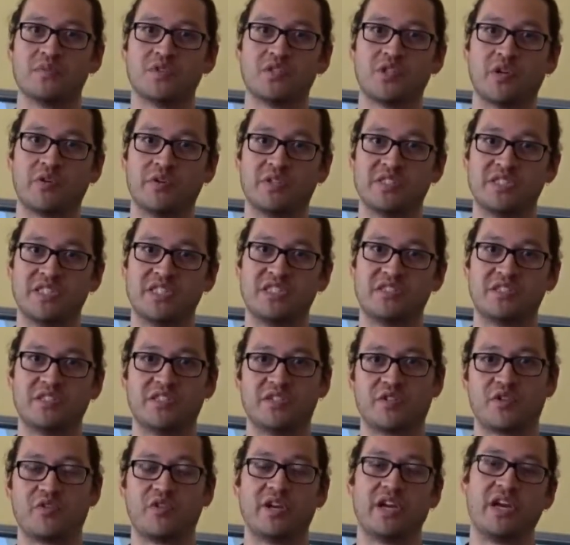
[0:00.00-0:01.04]
So it's easy
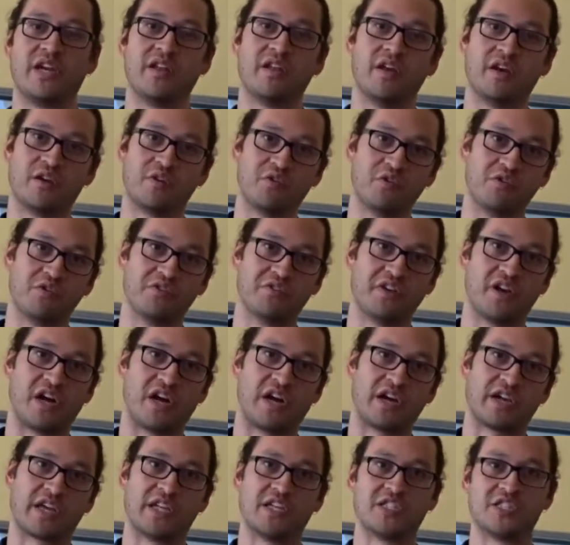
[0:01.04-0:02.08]
to create a Google
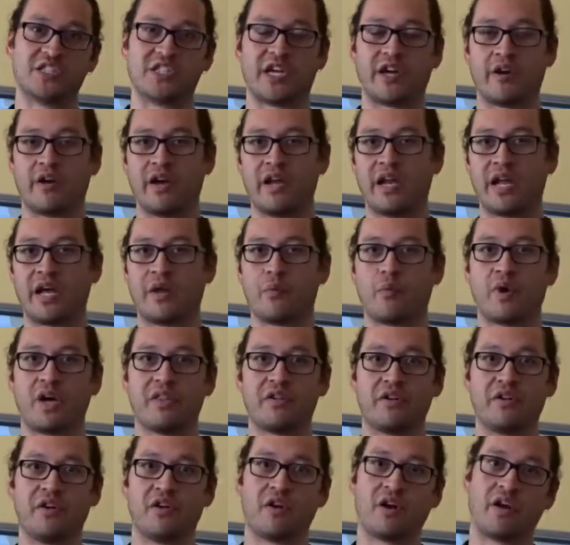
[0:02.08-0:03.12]
Doc and share it, and
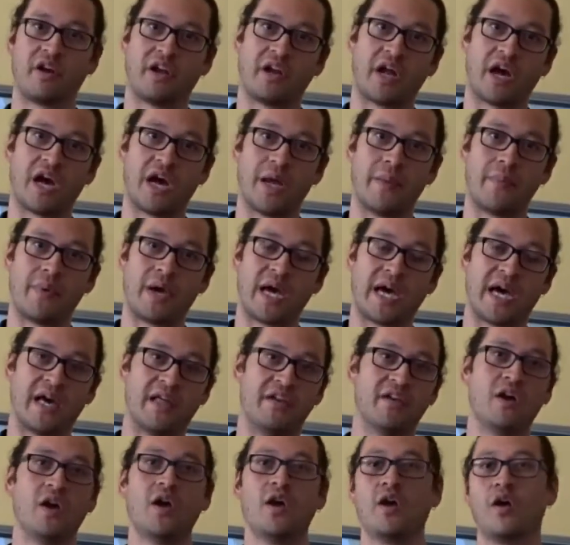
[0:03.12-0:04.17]
whether you're on an
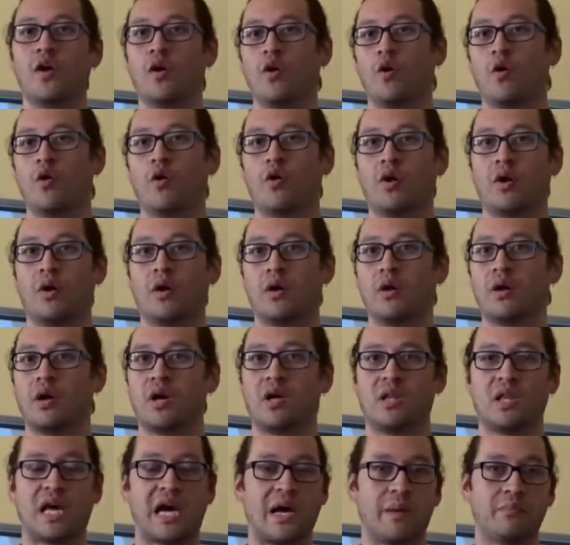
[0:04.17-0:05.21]
iPad or
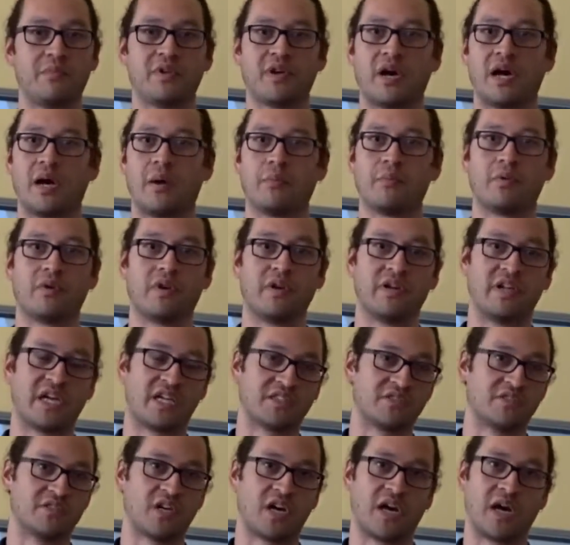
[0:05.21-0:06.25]
a laptop or a
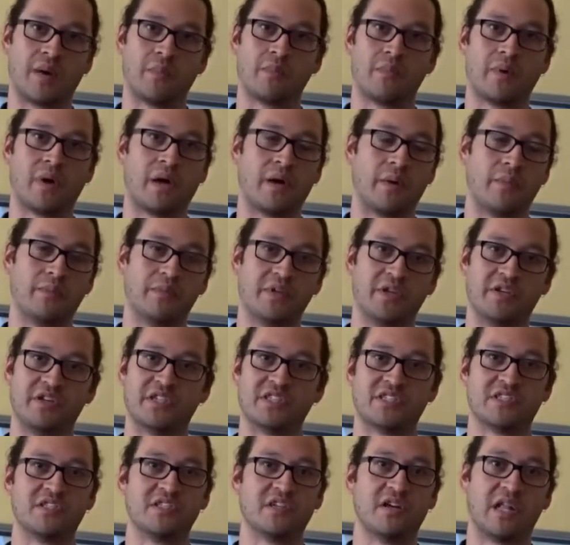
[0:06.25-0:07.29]
desktop, you
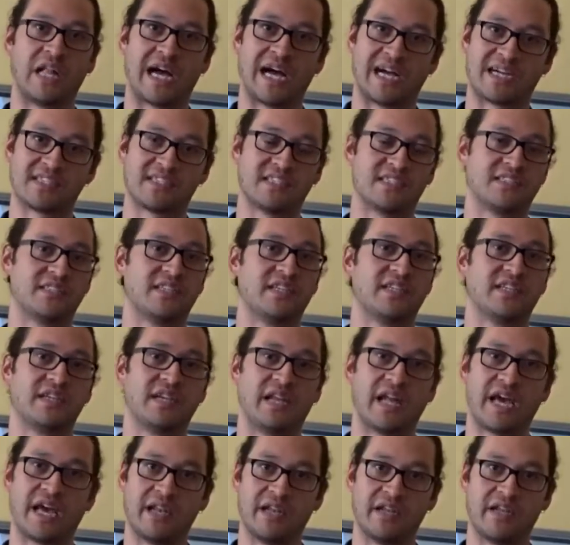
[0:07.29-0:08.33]
can still access it
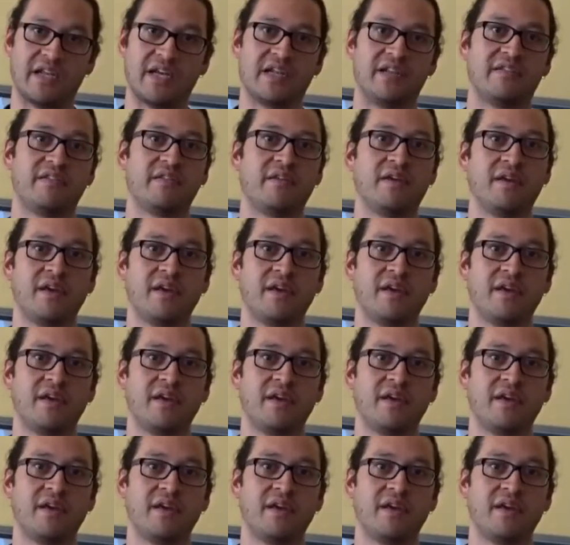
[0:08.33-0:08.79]
and edit it.